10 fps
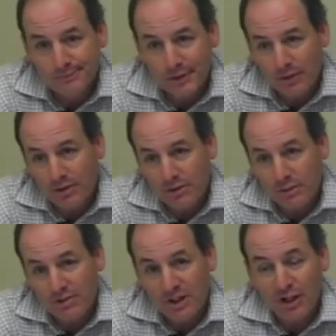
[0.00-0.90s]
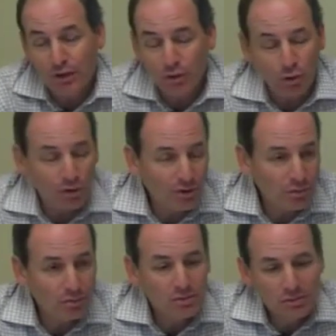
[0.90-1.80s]
you know, shall we say,
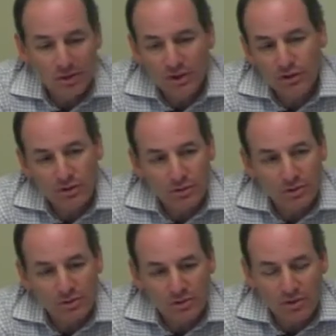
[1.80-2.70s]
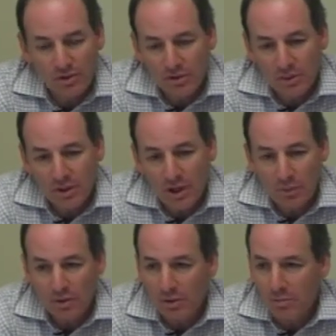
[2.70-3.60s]
ignored issue is going to be how
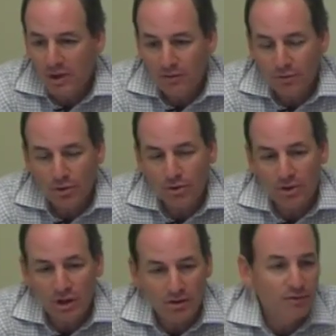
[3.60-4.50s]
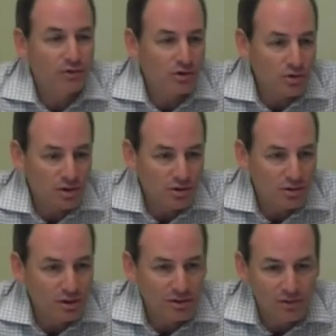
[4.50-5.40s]
we're going to pay for our
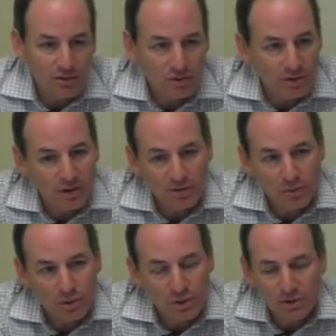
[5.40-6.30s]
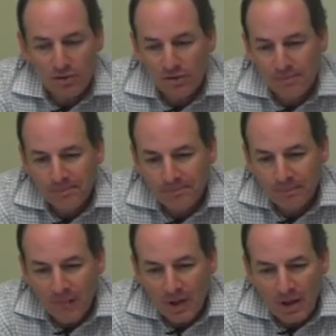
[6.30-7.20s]
infrastructure needs over the next 20 years.
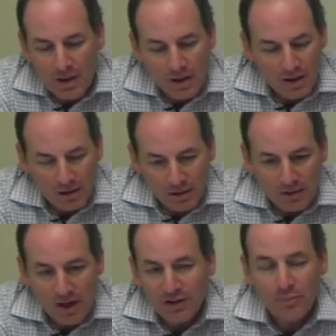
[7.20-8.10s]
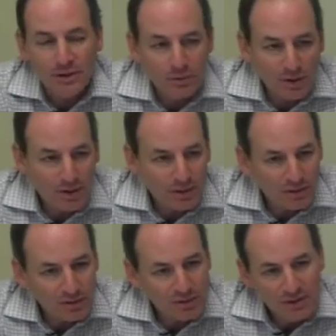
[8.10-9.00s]
High-speed
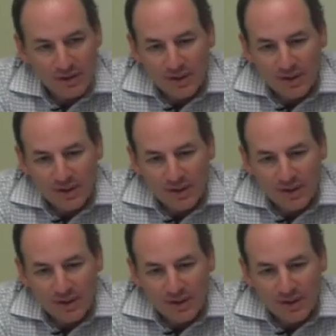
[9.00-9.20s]
rail,